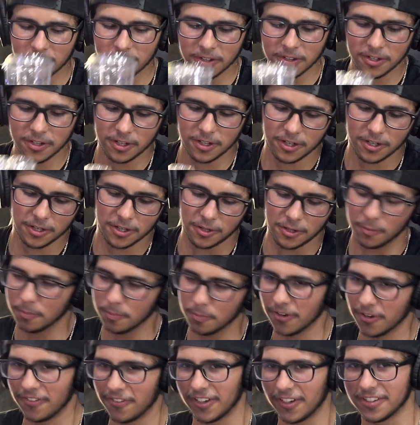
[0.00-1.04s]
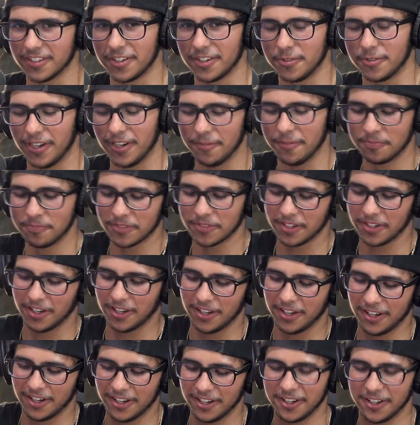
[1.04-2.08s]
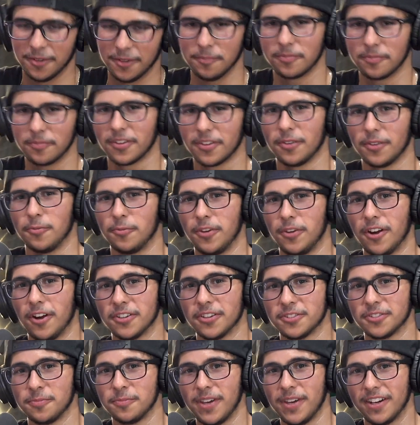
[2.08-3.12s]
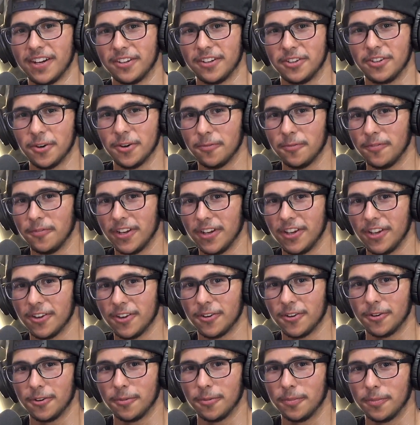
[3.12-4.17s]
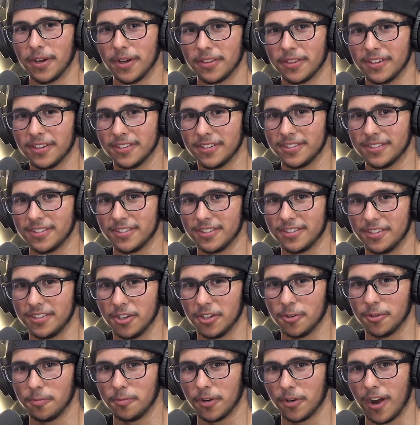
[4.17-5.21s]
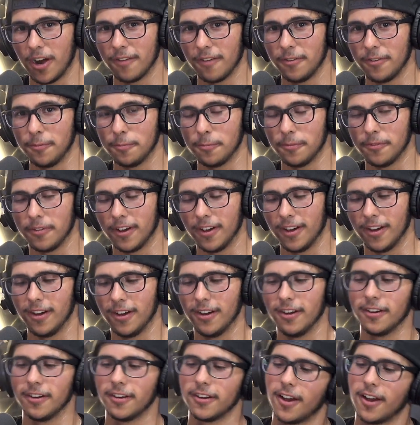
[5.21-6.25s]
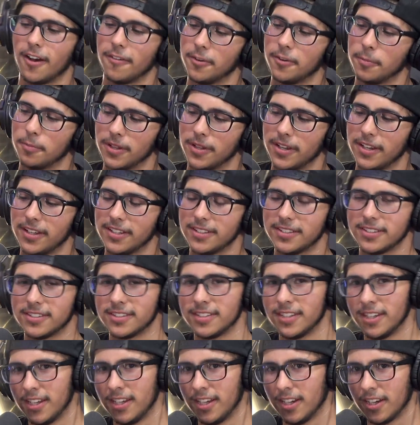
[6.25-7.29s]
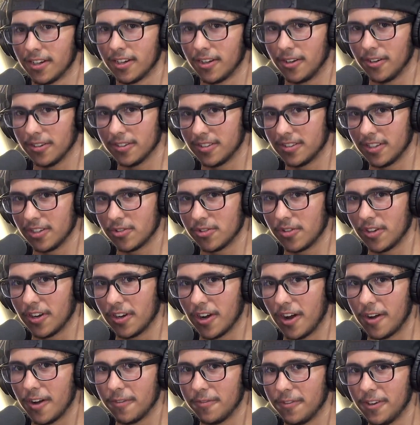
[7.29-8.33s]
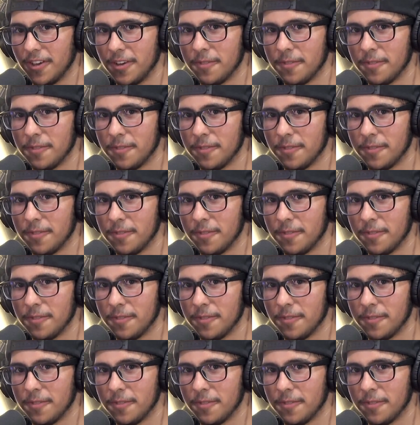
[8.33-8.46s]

Oh, perfect segue. We also made a dope video about this dope coffee place called 6th Street Coffee.